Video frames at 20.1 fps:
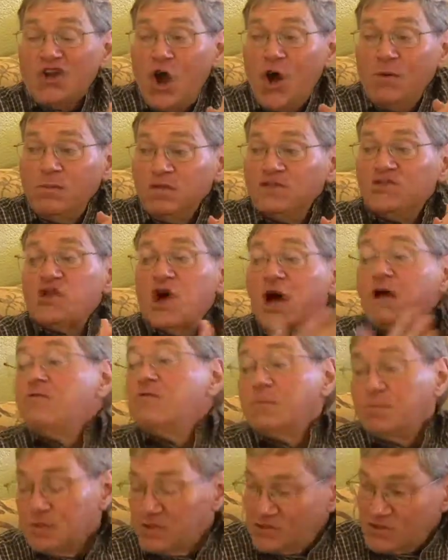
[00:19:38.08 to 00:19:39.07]
almost
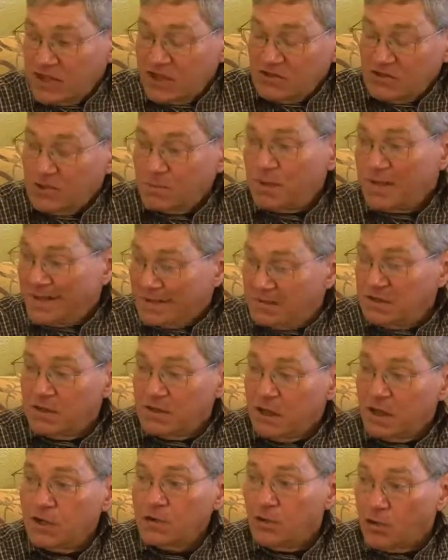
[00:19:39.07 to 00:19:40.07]
100%
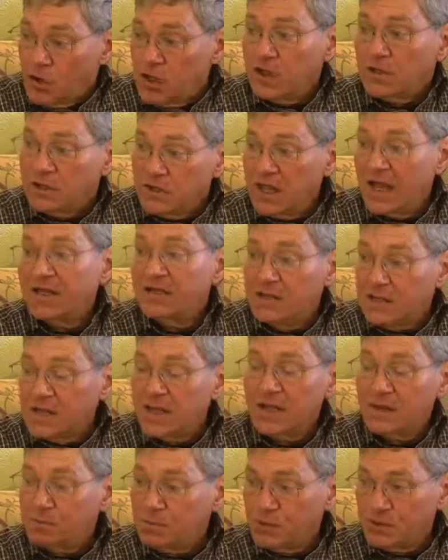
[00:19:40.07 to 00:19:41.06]
dependent on oil,
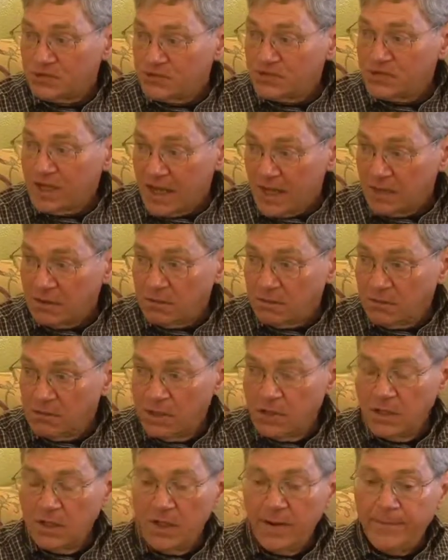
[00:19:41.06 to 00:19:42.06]
98%.
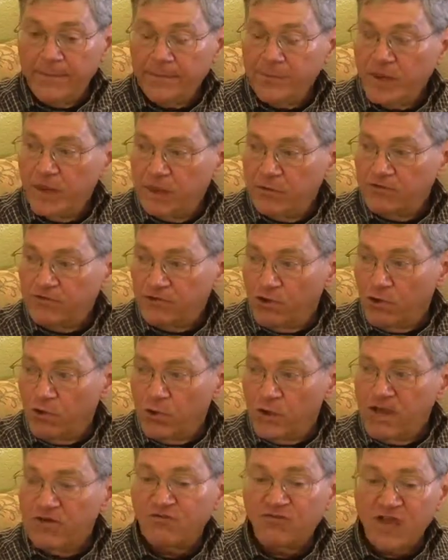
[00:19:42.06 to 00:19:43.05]

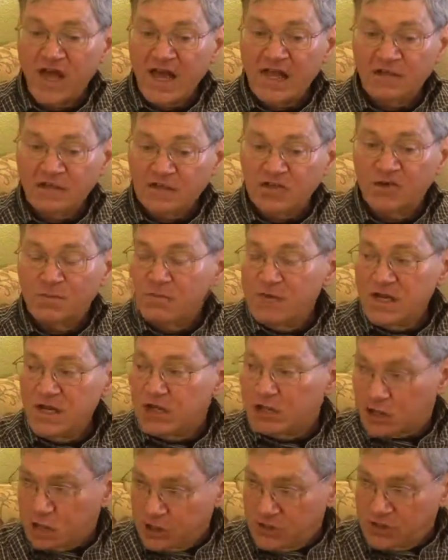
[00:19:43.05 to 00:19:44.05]
So if that
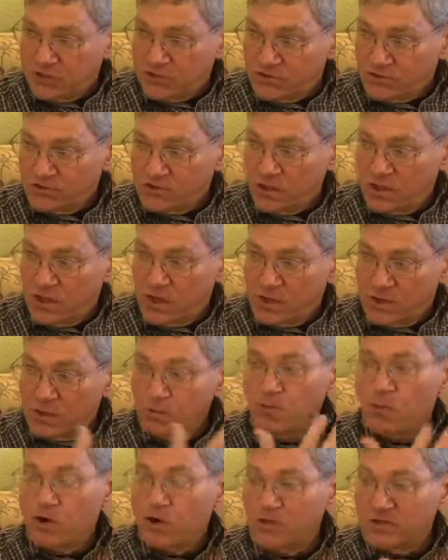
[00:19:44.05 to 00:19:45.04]
diminishes,
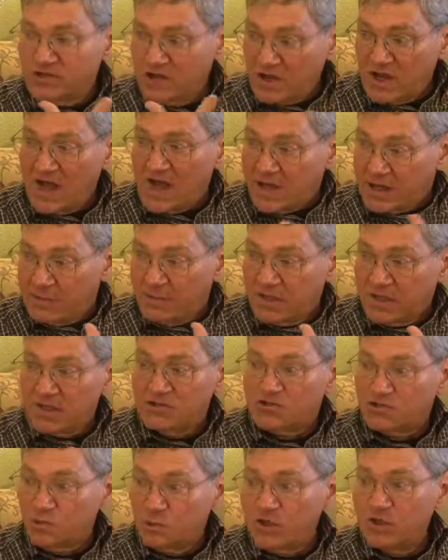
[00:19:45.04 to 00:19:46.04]
the world
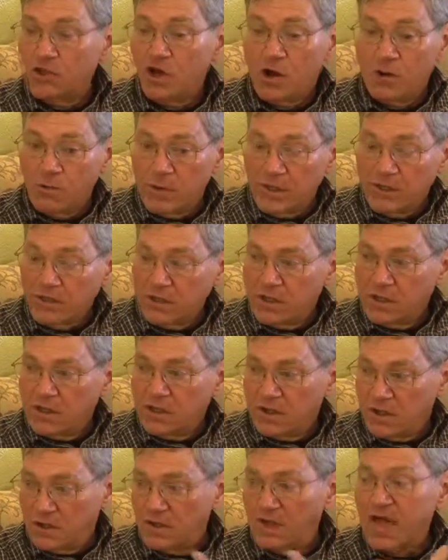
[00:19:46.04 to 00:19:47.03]
economy as we know it
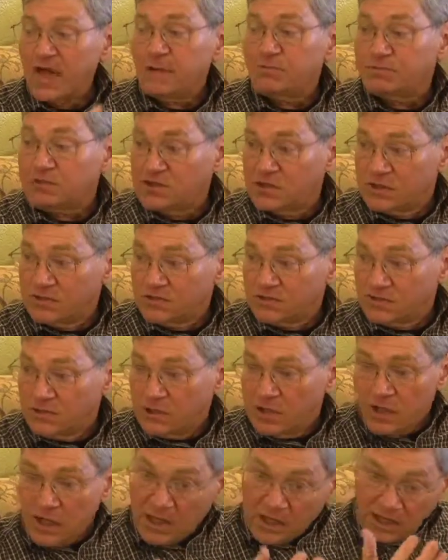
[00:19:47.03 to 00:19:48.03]
collapses.
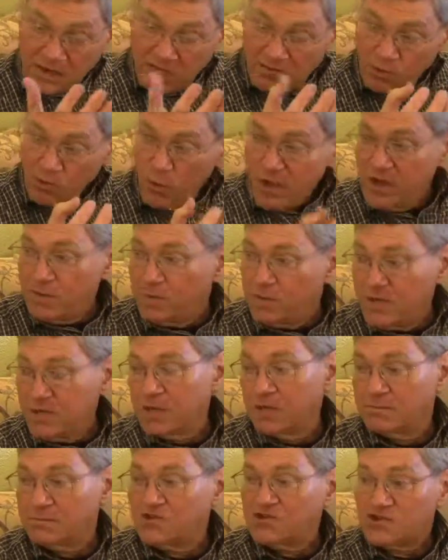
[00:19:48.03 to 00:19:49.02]
And even when it
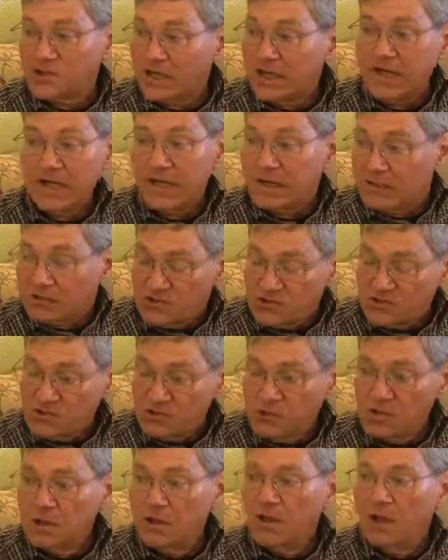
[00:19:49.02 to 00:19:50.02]
becomes
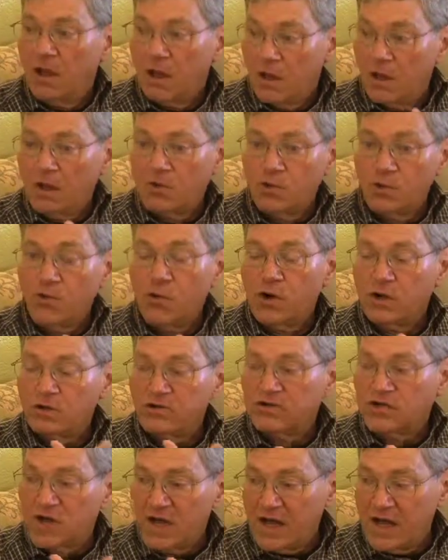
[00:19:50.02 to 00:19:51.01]
scarce, the
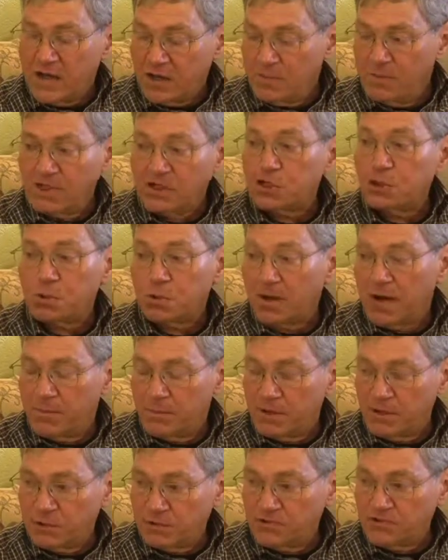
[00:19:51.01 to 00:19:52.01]
world economy
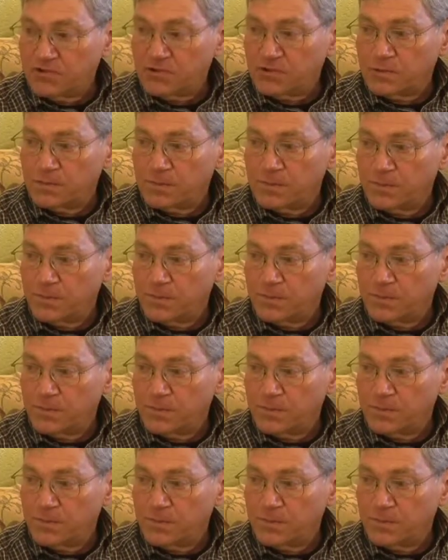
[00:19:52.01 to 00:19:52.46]
tremors.